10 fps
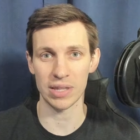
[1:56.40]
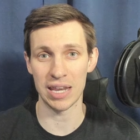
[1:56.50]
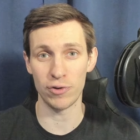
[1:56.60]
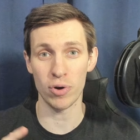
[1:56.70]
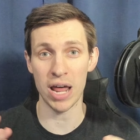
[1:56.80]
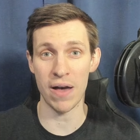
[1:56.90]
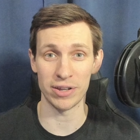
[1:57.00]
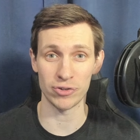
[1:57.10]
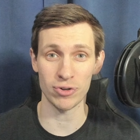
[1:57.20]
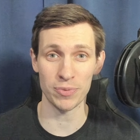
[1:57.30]
And if you want to have
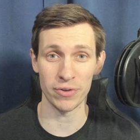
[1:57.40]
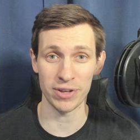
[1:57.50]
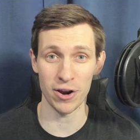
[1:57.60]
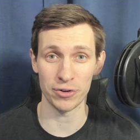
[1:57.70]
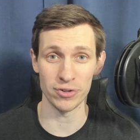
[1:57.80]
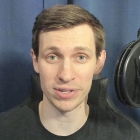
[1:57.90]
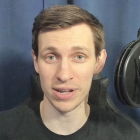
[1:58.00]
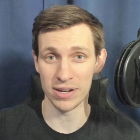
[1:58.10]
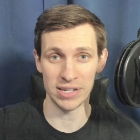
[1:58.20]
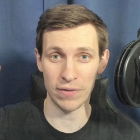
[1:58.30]
a description of characters,
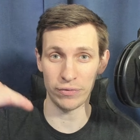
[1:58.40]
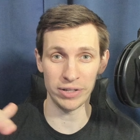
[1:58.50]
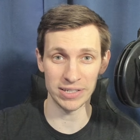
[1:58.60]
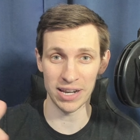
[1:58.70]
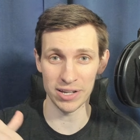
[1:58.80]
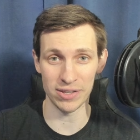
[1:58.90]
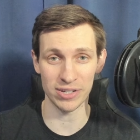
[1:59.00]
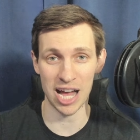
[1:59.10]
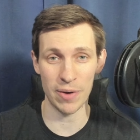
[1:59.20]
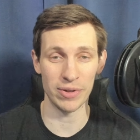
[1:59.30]
definitely send us in the
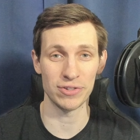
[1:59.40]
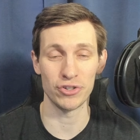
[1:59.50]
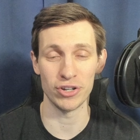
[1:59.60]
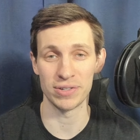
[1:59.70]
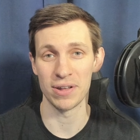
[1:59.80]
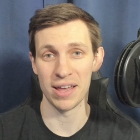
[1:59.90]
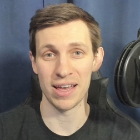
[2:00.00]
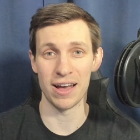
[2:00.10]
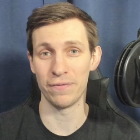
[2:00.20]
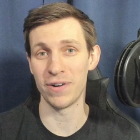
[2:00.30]
comments just
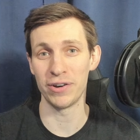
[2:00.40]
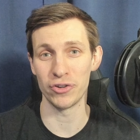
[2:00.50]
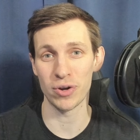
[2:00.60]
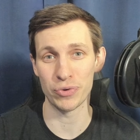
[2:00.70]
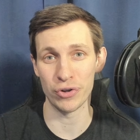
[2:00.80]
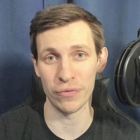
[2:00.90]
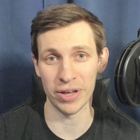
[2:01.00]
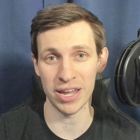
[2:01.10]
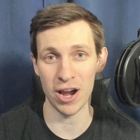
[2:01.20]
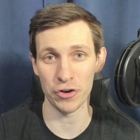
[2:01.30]
a fun description of
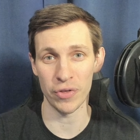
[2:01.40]
a character